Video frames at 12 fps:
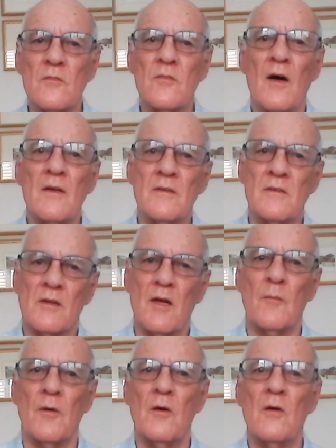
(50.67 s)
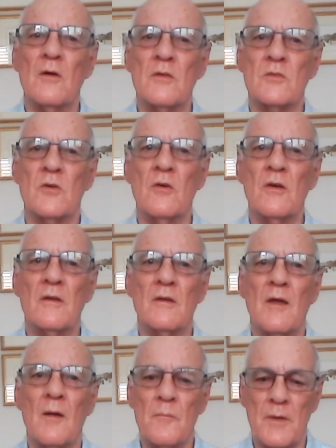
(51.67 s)
invited to come along and join
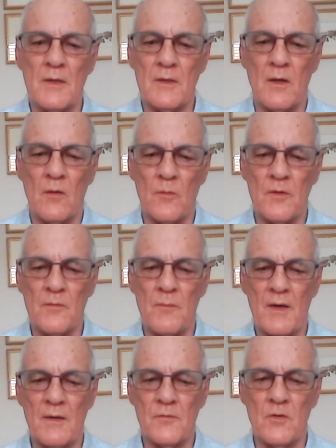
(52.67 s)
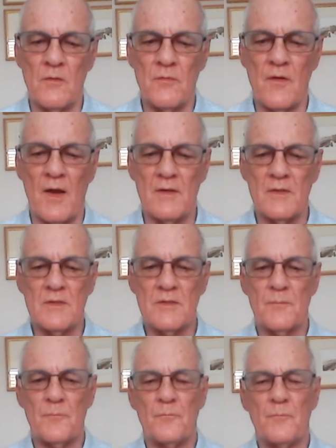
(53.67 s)
and meet with many of your
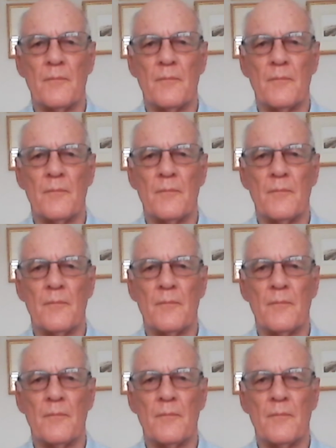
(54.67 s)
friends.